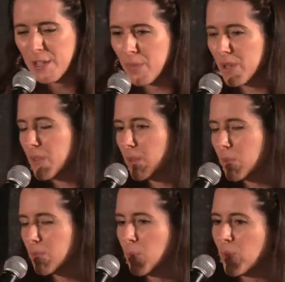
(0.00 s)
But it
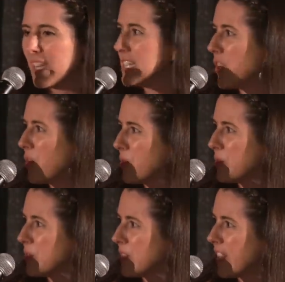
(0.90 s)
was more
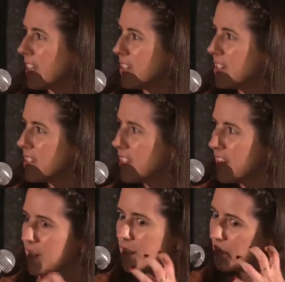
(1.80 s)
atonal and
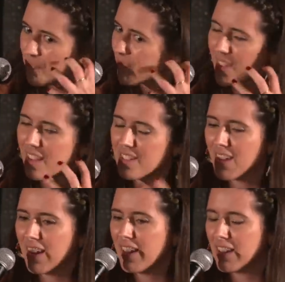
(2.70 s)

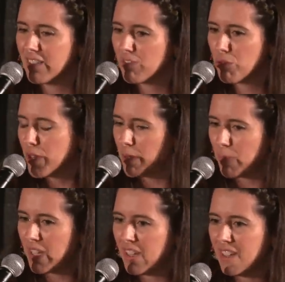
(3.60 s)
slightly
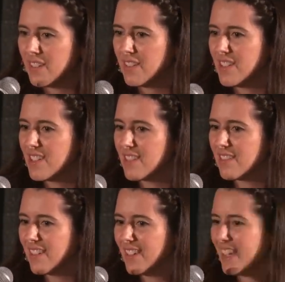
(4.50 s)
creepy, and
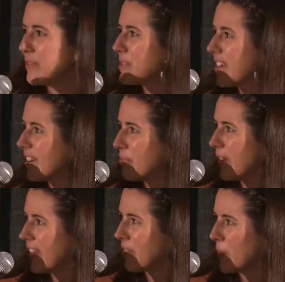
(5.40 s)
yeah, it was kind of
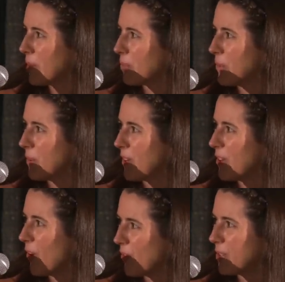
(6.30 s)
playing around with more like
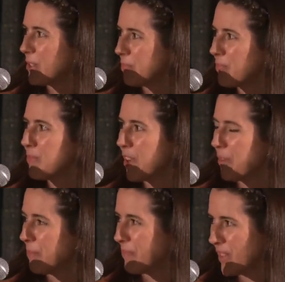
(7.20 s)
horror
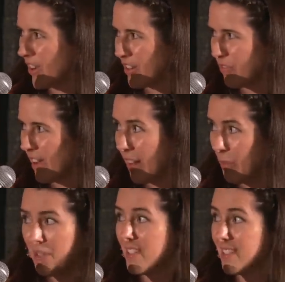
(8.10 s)
kind of
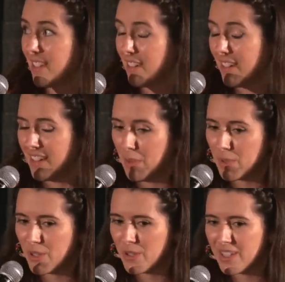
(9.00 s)
elements in
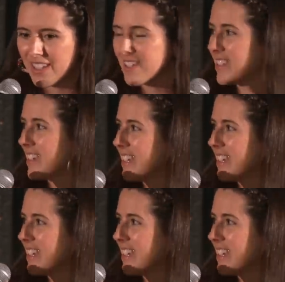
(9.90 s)
episode six.